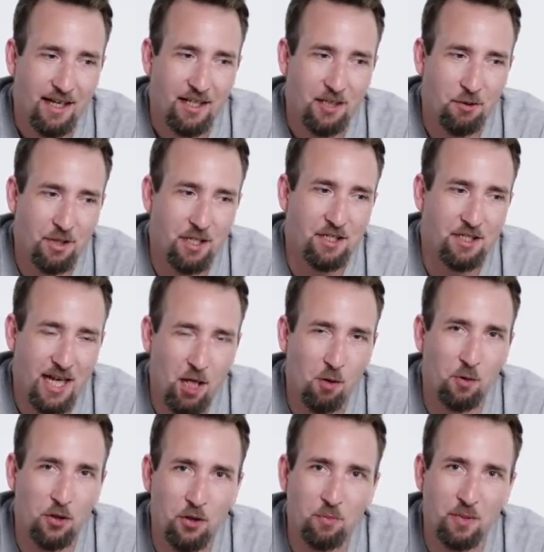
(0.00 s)
you can
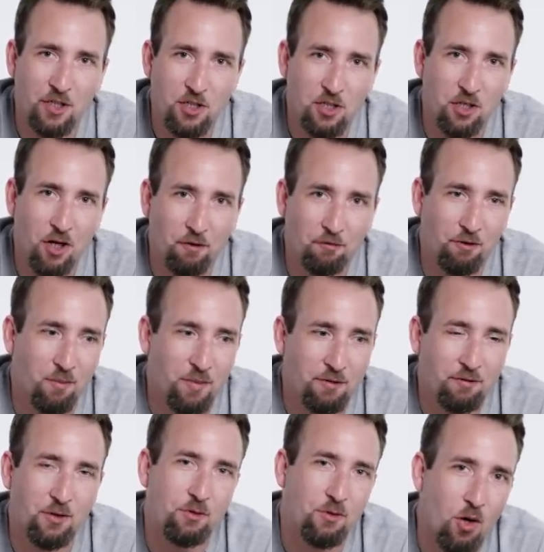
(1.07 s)
tell where you're being shot from
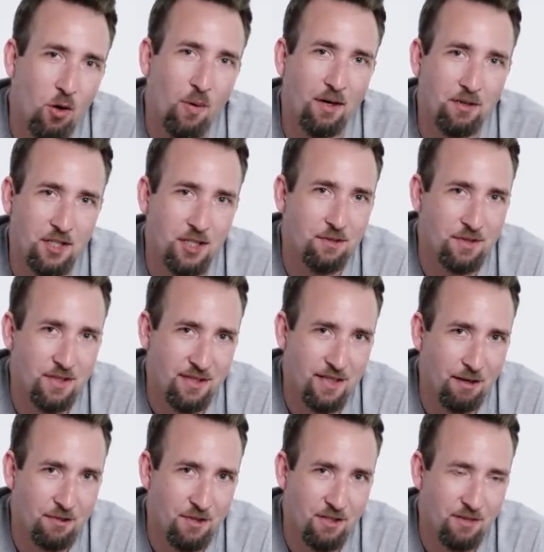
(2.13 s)
if you know how to use the
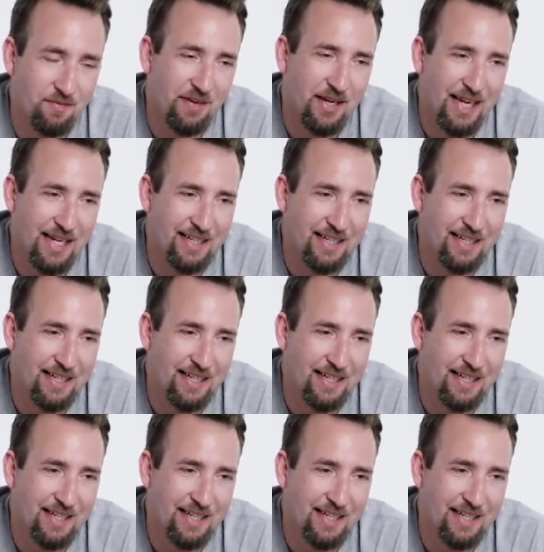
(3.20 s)
sound system.